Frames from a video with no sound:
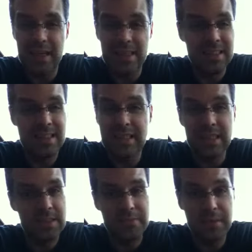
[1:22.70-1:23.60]

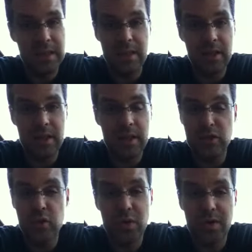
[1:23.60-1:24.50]
acidity in the
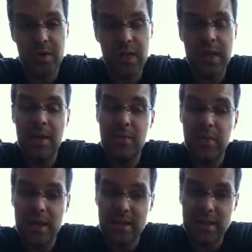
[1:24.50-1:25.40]
soil.
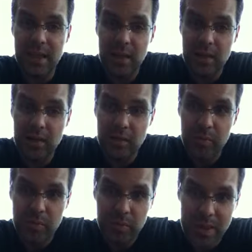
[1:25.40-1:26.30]
Plants like
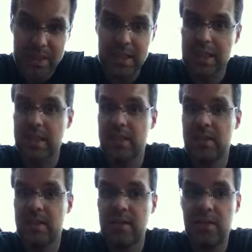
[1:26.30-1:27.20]
basic
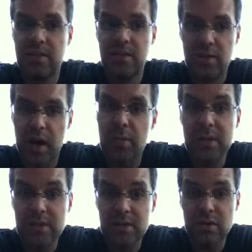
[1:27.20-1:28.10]

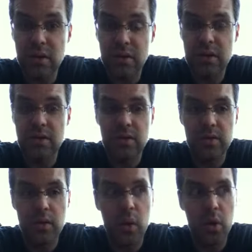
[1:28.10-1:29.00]
environments to grow
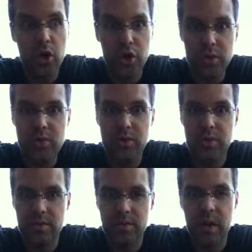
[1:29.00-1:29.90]
in, or neutral
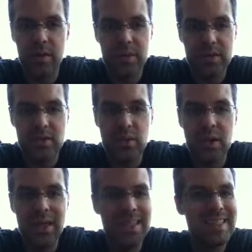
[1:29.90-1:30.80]
environments. So
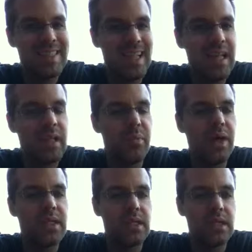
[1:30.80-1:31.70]
slightly
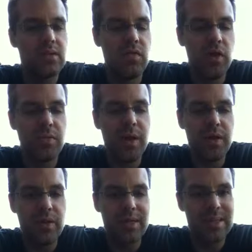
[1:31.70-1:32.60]
basic is far
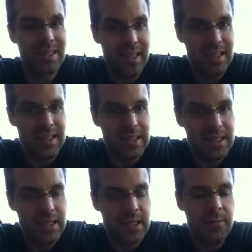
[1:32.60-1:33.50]
better than slightly
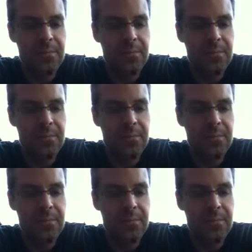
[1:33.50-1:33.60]
acidic